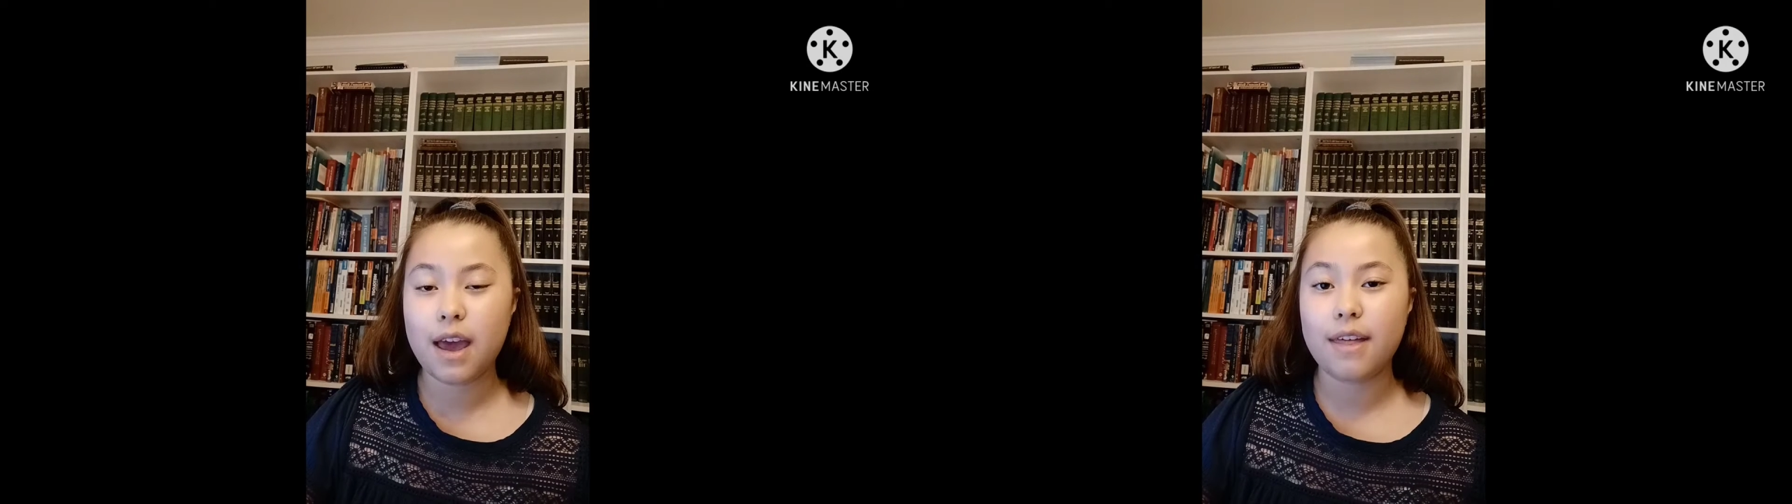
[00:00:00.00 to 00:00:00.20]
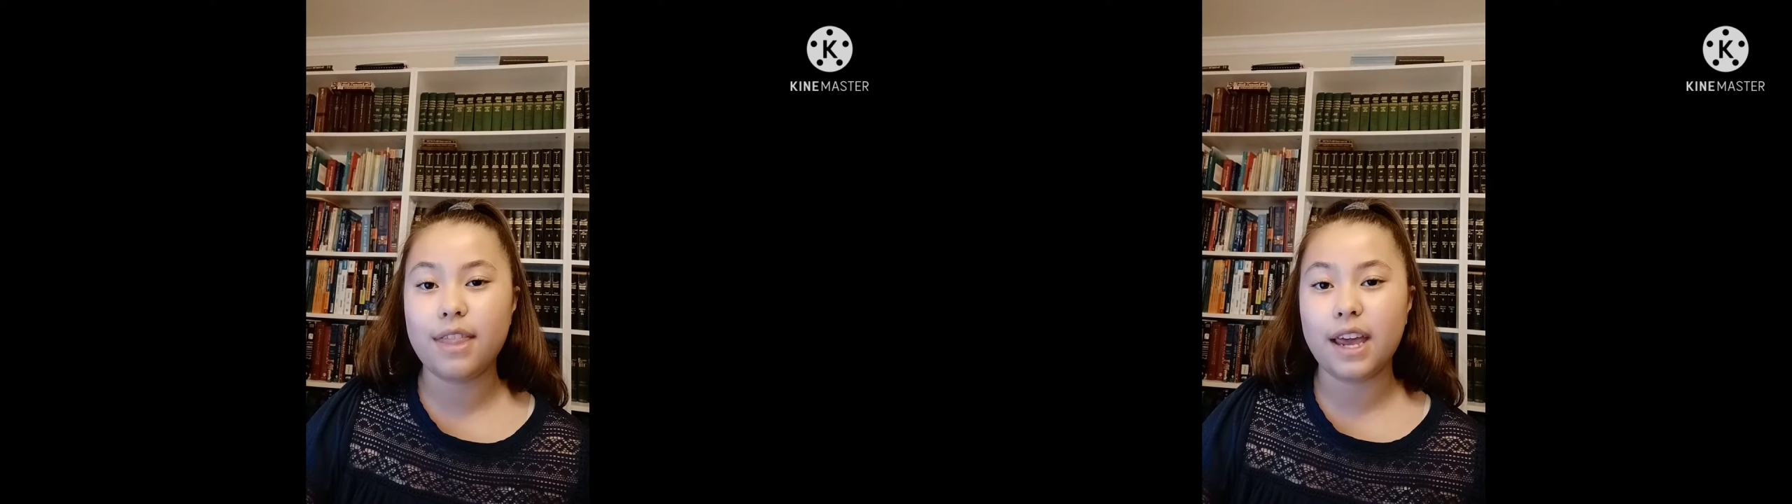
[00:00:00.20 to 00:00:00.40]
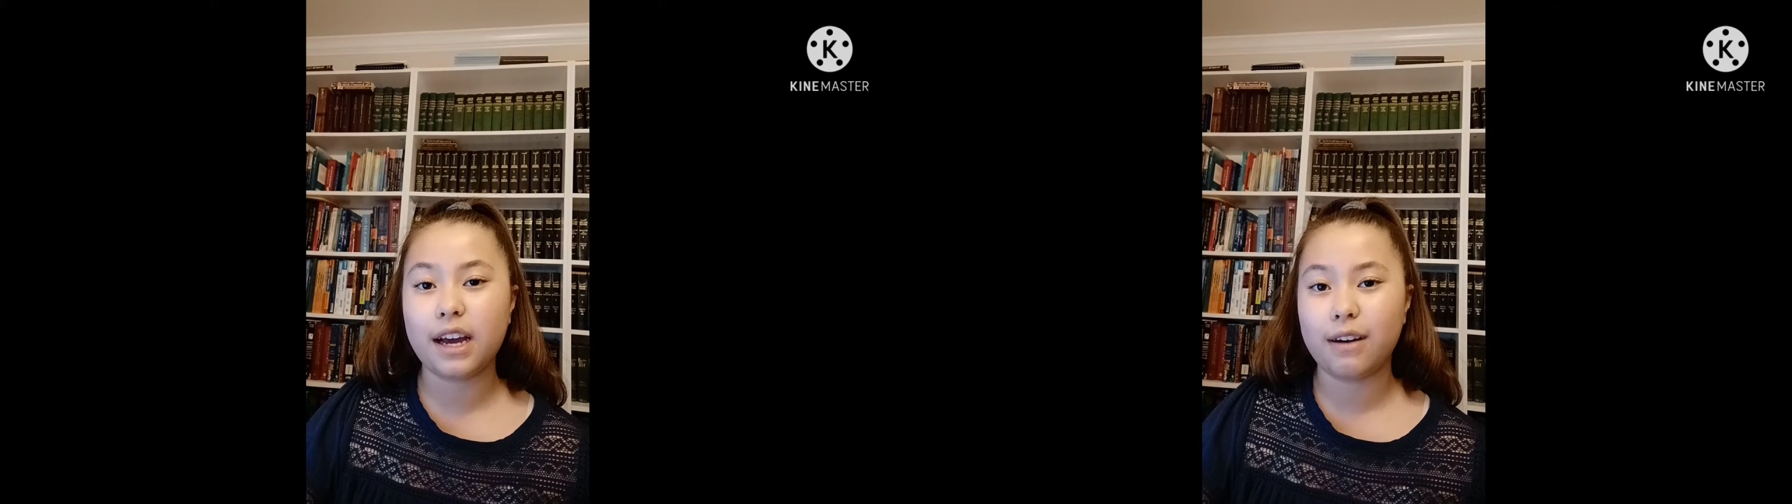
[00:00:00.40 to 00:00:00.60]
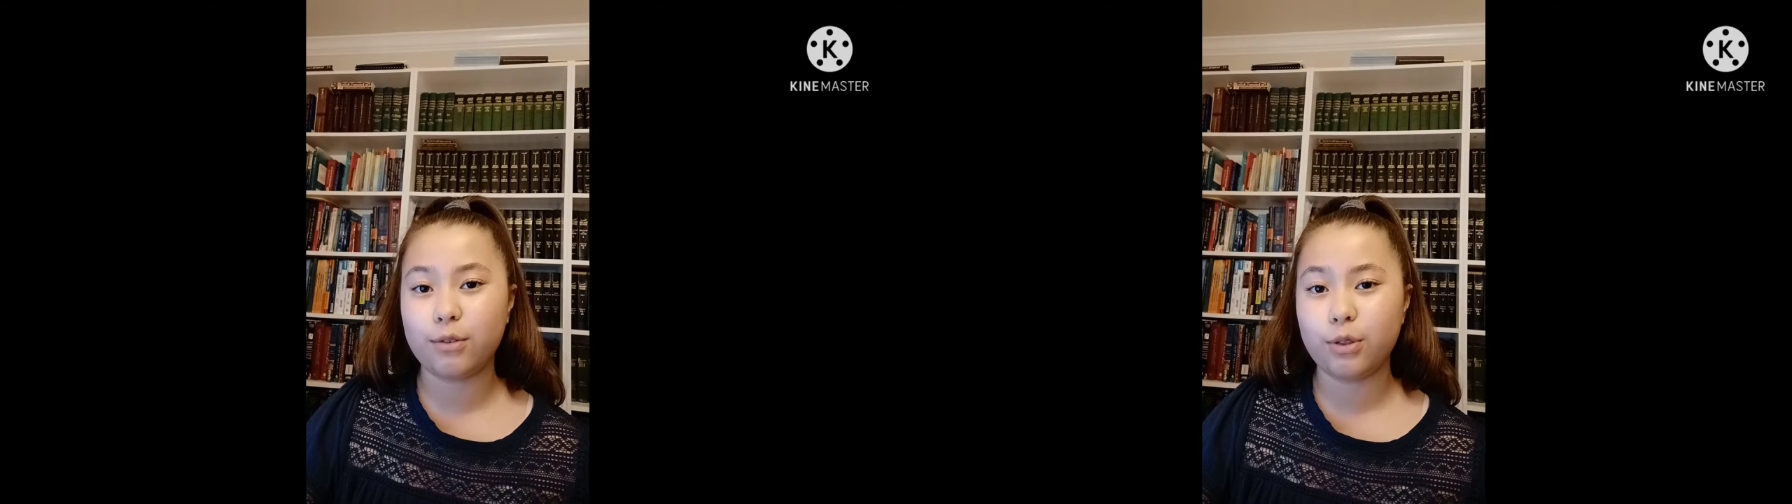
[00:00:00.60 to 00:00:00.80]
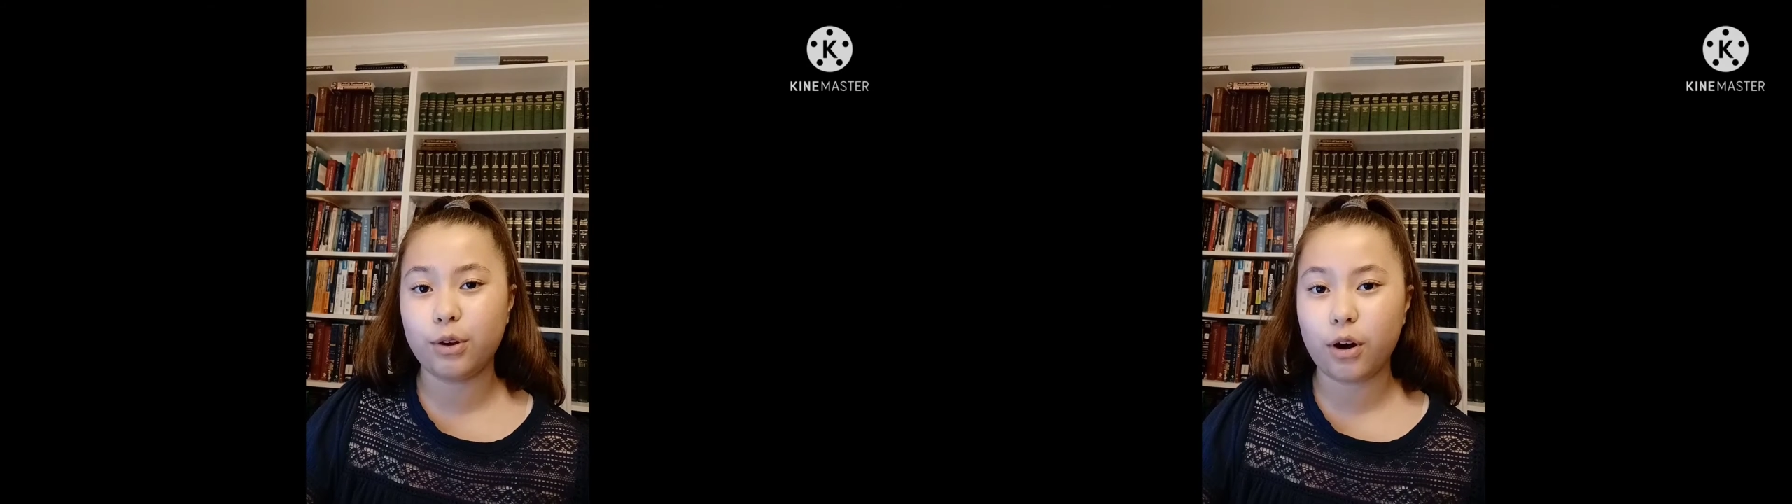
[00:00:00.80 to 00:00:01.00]
and they
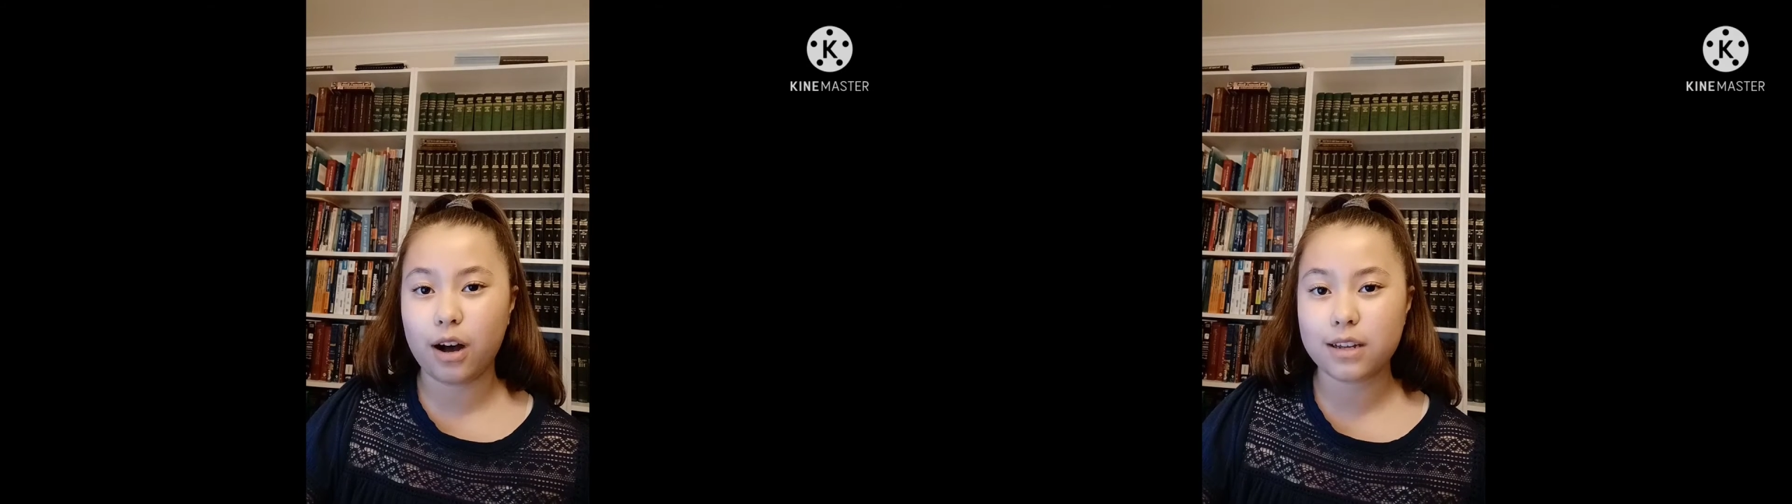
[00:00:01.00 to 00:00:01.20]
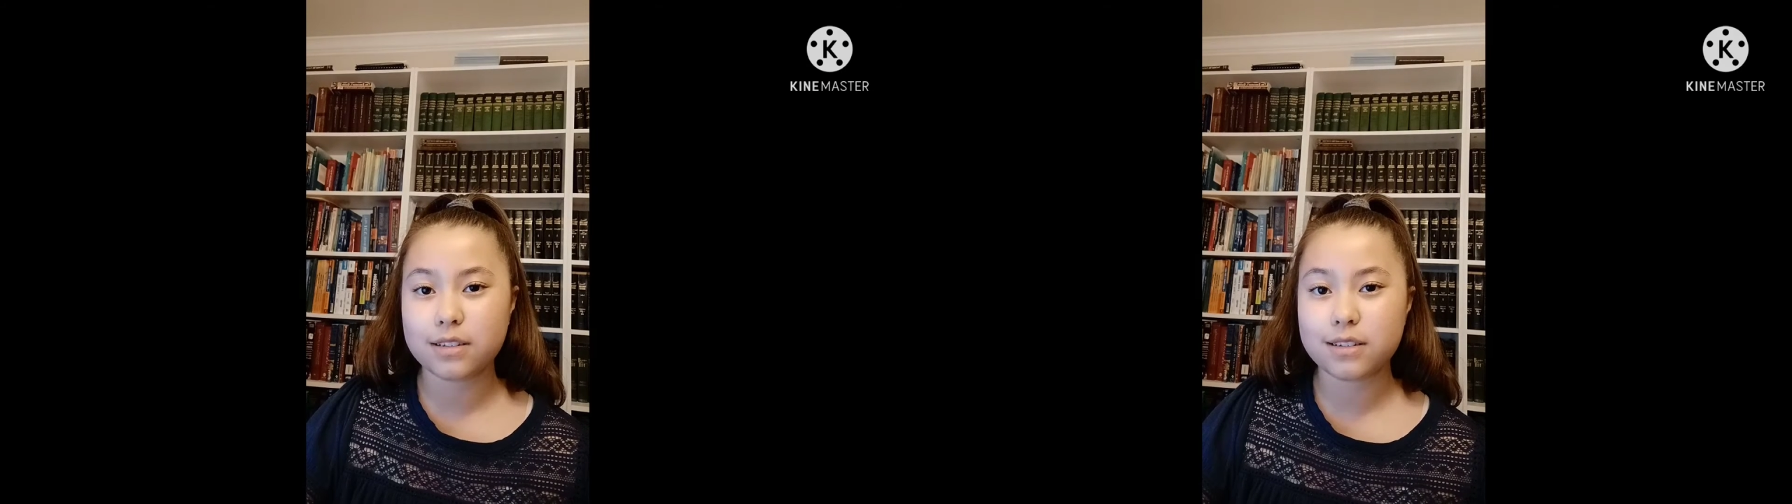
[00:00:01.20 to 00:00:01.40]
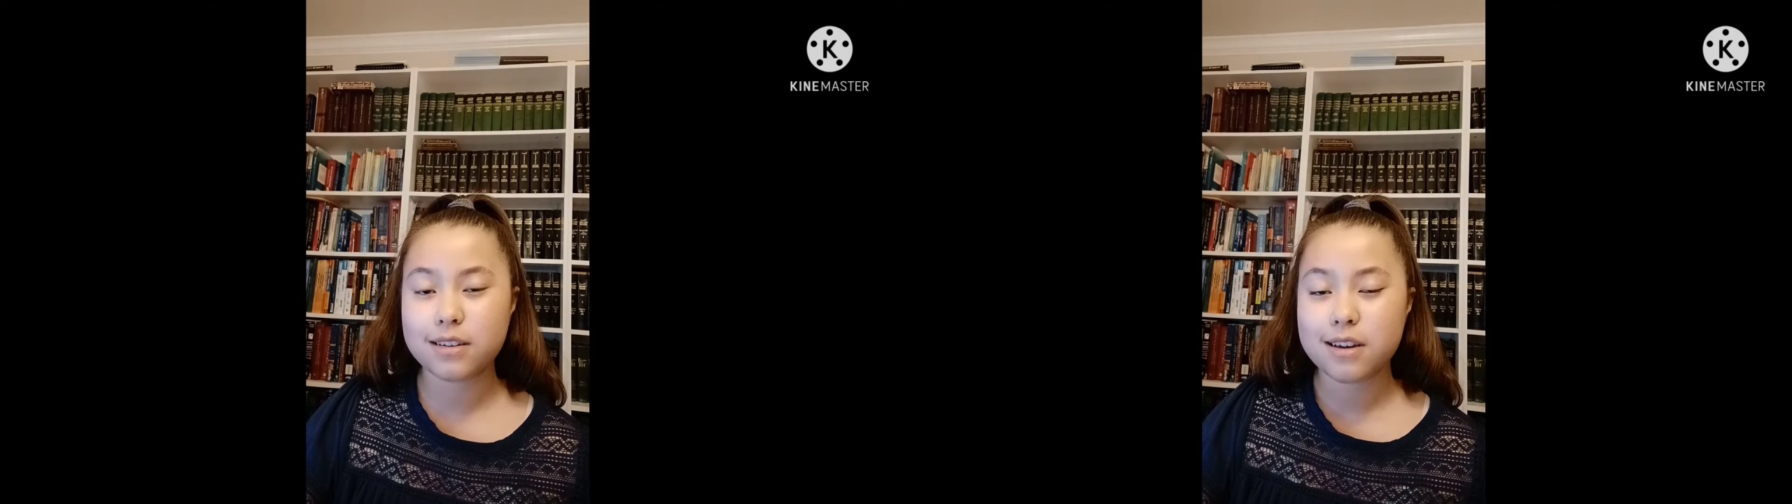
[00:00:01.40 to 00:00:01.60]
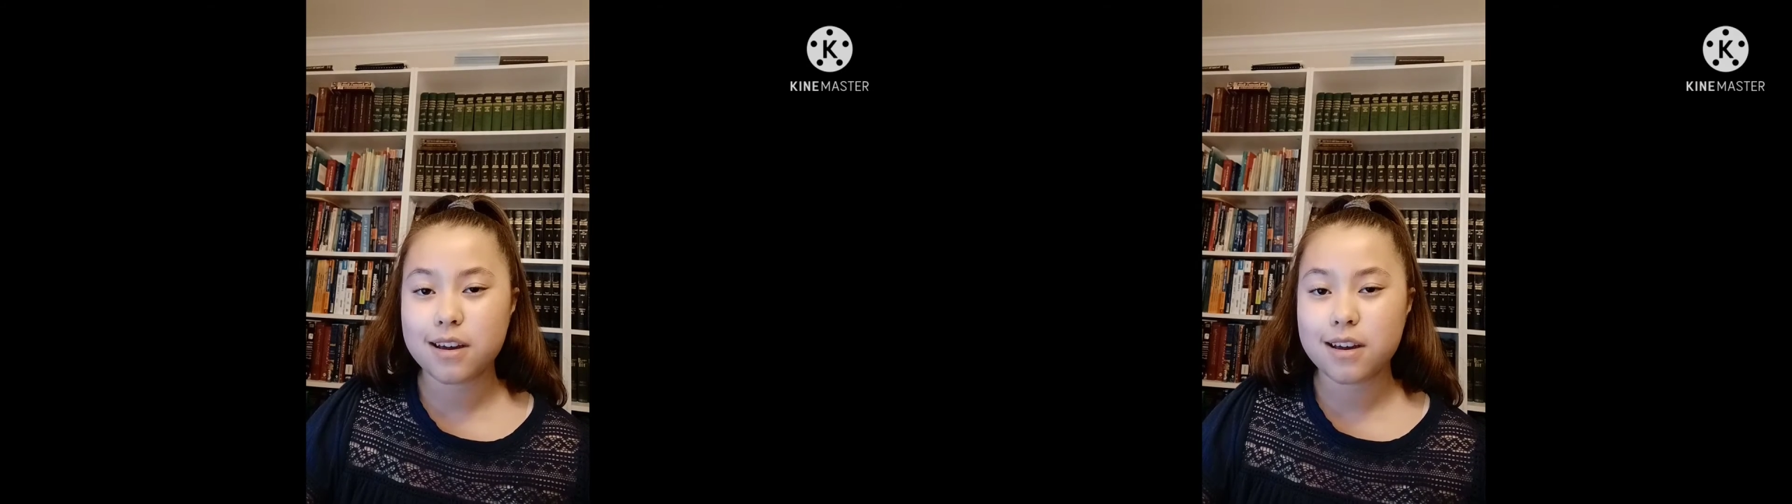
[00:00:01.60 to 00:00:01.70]
covered the cost.